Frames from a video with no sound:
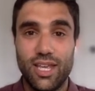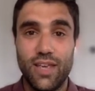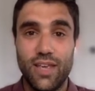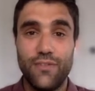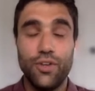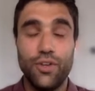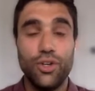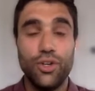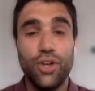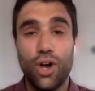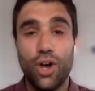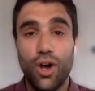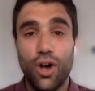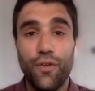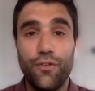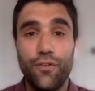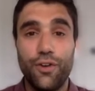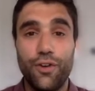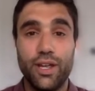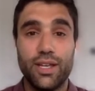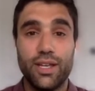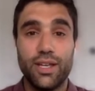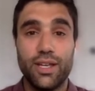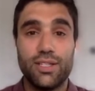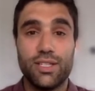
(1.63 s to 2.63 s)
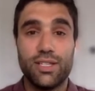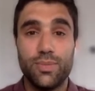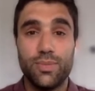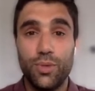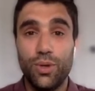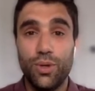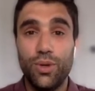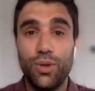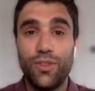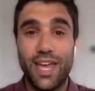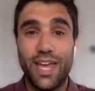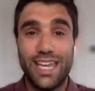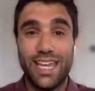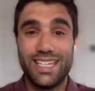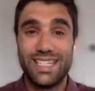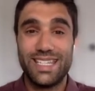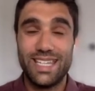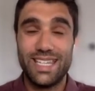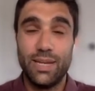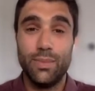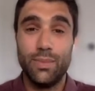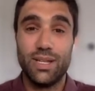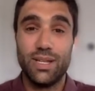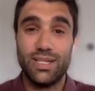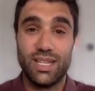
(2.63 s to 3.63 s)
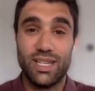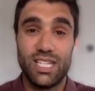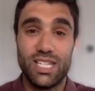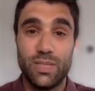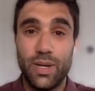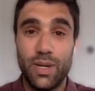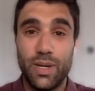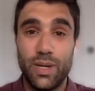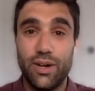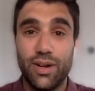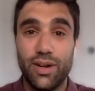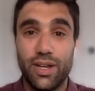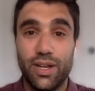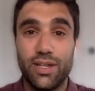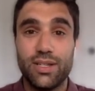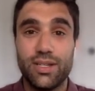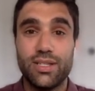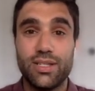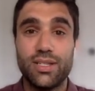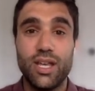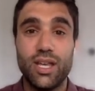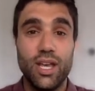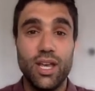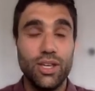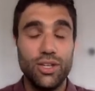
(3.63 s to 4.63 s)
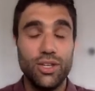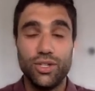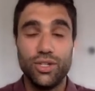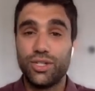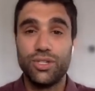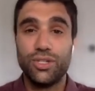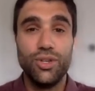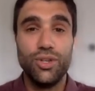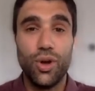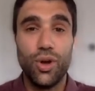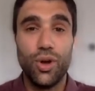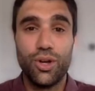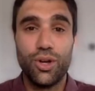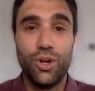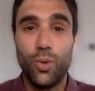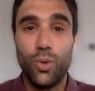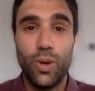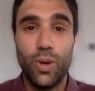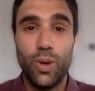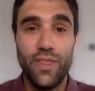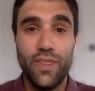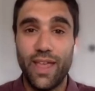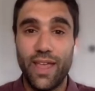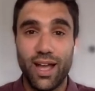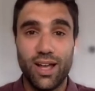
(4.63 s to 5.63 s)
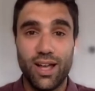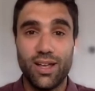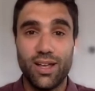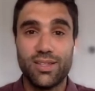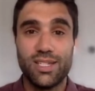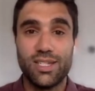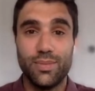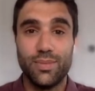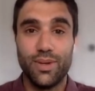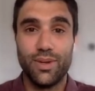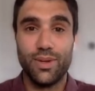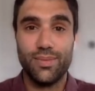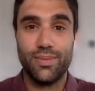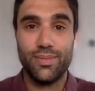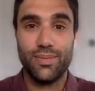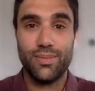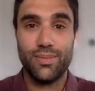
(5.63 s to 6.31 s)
If you're not offering a smooth and seamless experience, you're just not going to win that customer.